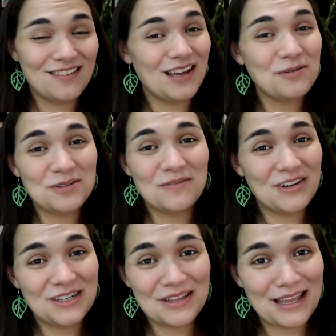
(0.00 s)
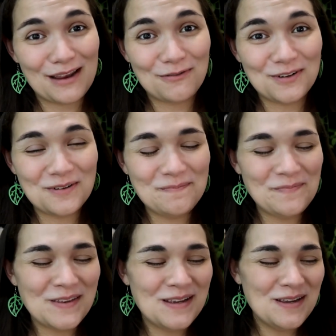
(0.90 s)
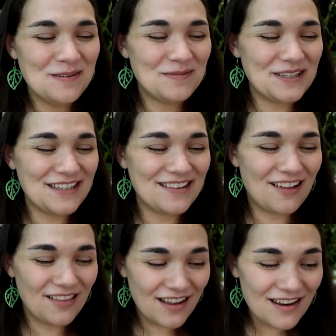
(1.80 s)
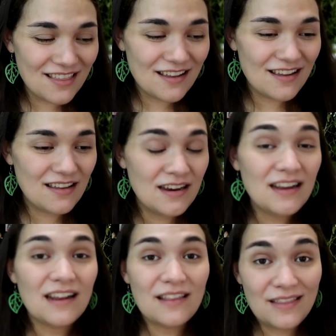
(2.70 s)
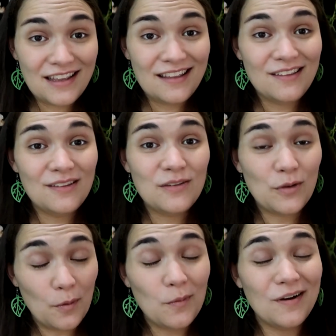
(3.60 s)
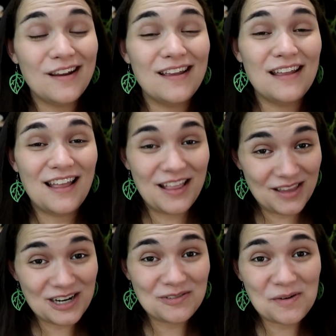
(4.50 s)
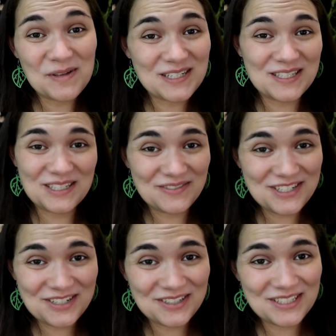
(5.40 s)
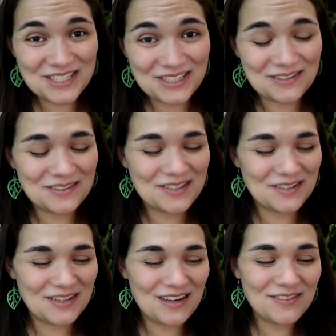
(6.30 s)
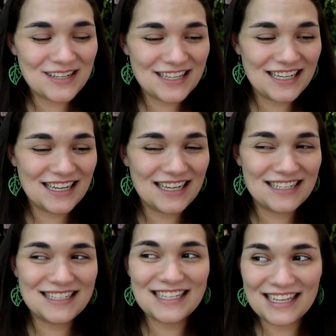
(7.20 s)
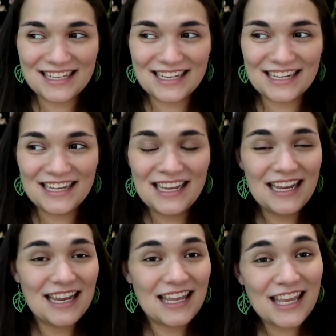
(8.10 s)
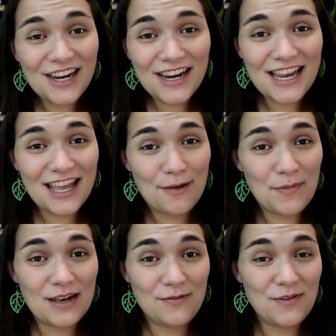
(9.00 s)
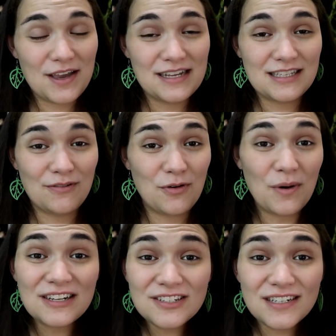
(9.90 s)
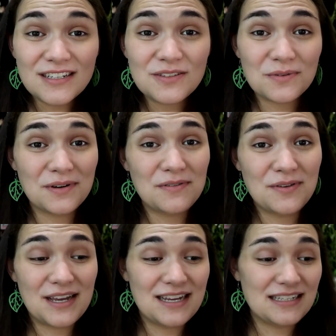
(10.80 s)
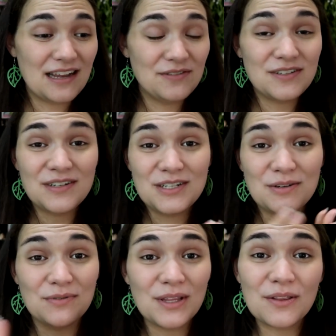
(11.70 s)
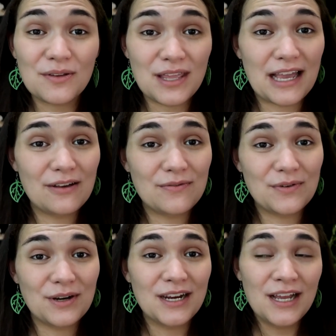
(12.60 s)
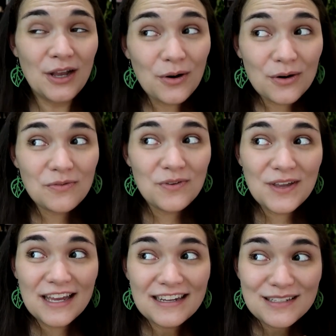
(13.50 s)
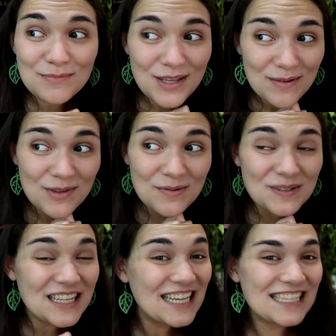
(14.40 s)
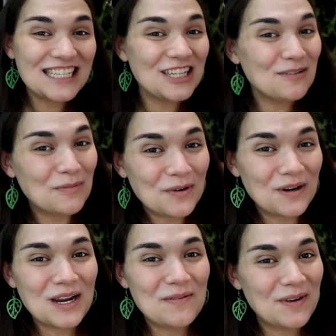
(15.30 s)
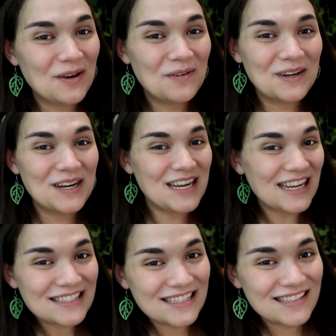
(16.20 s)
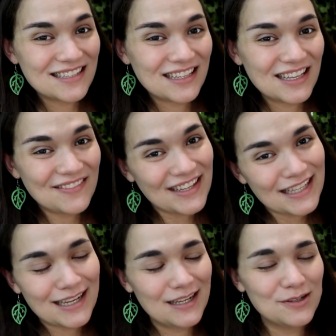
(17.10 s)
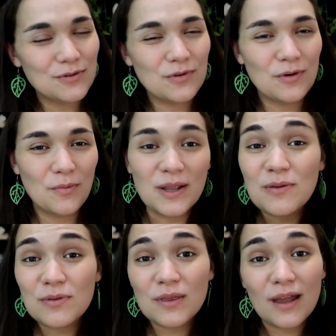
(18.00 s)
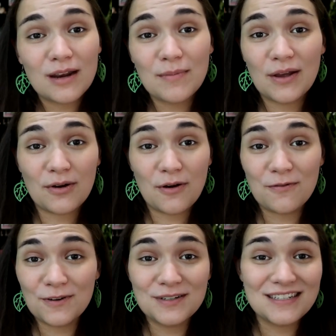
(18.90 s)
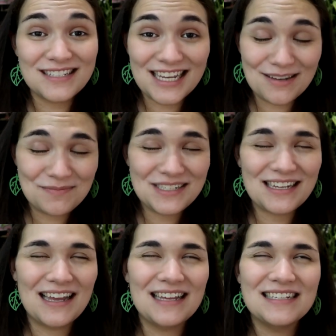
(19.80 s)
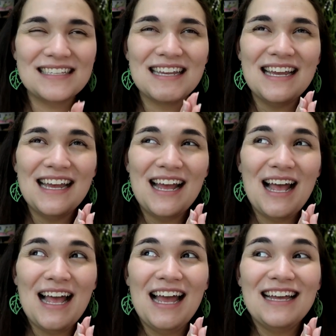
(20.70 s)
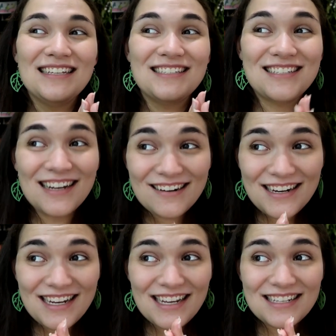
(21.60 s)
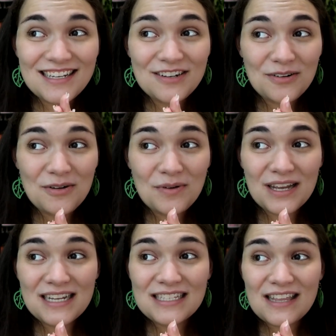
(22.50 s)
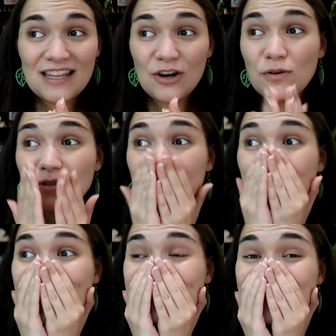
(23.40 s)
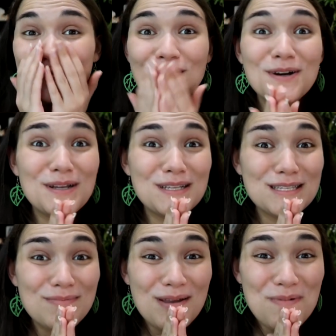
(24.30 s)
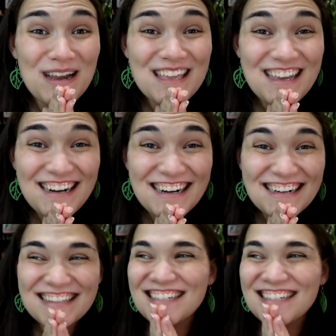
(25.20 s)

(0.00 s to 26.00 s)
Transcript: That was very delightful but a lot of that and then don't worry a lot of our pixel adventures too so everything is settling and gearing up and if you guys have questions or if you guys have series you're really looking out for or if you guys maybe would like to hear more about what our next seasonal event is or what you thought about our first attempt as stuttering as I know it was. And there goes some black squirrels in my backyard.